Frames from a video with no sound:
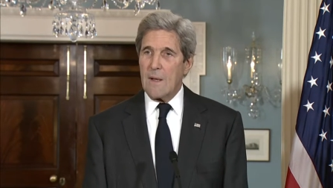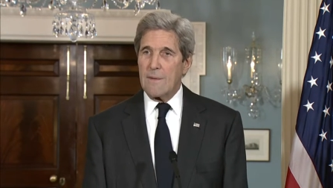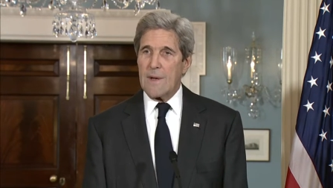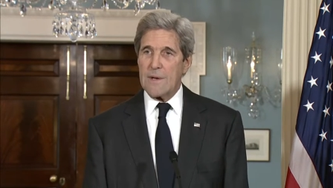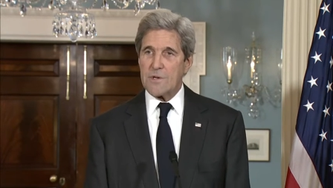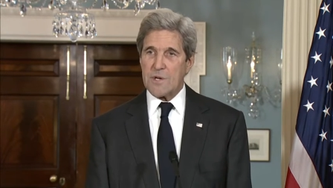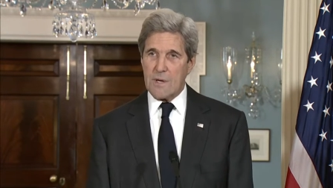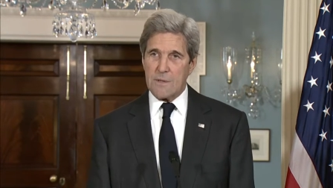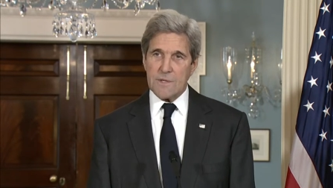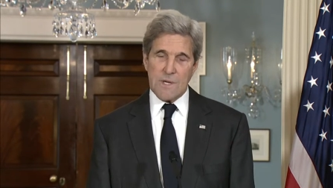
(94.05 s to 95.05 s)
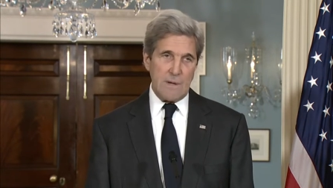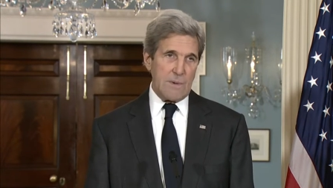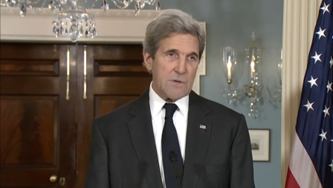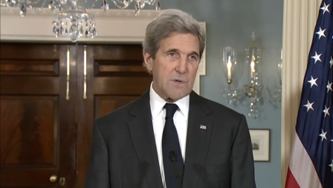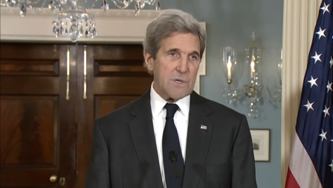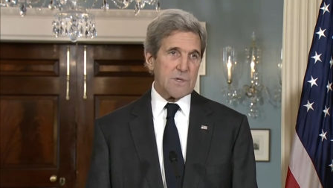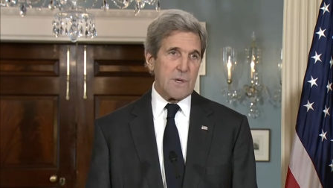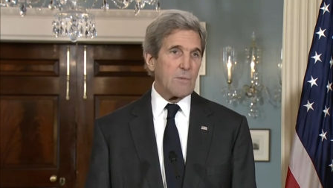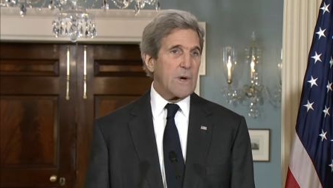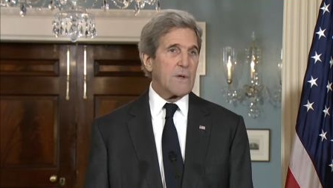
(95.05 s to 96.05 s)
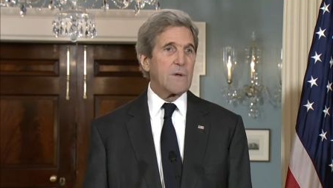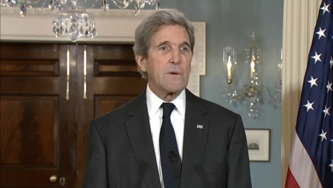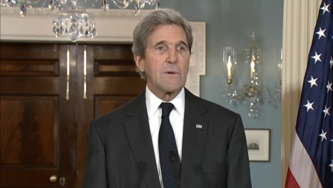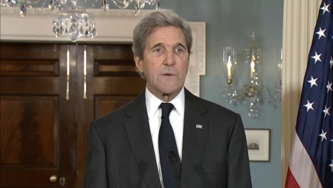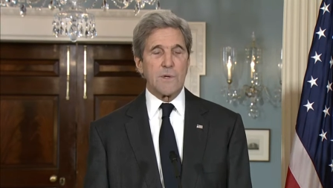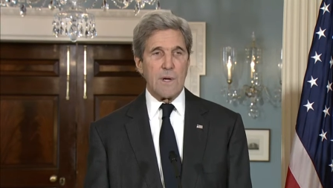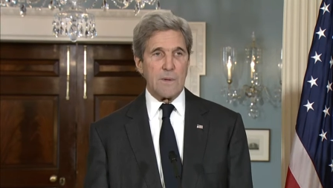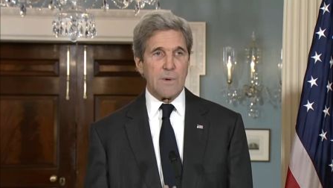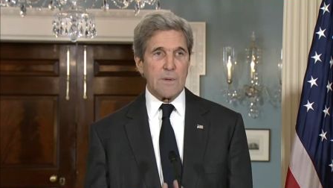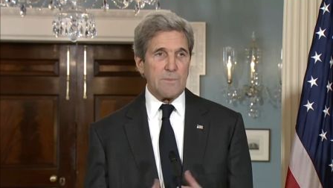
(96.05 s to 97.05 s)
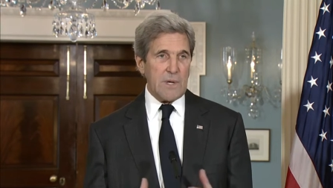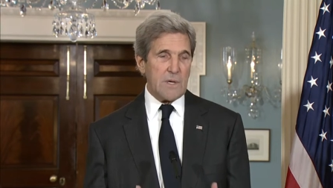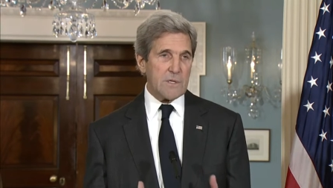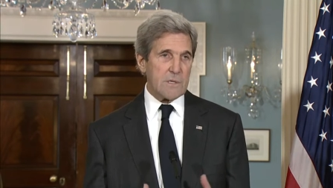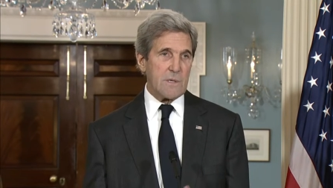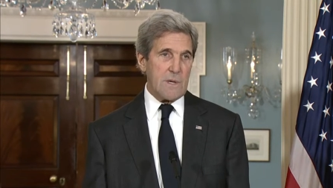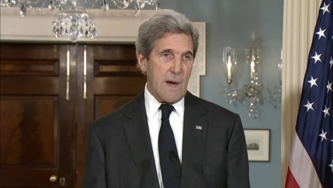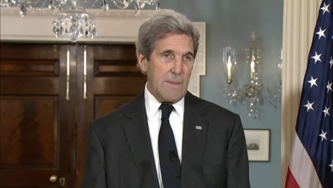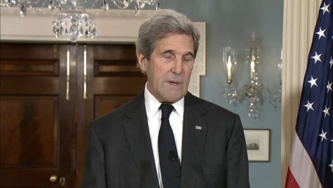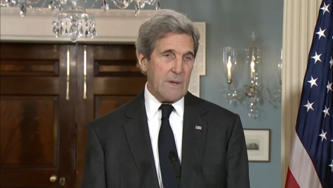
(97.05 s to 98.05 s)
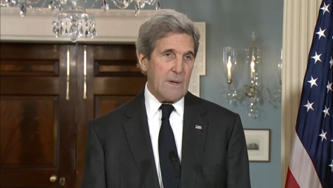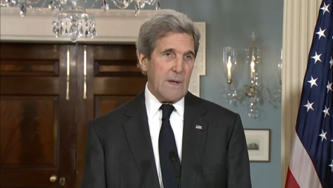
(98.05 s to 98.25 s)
They share the same interests that we do in trying to bring peace to Yemen.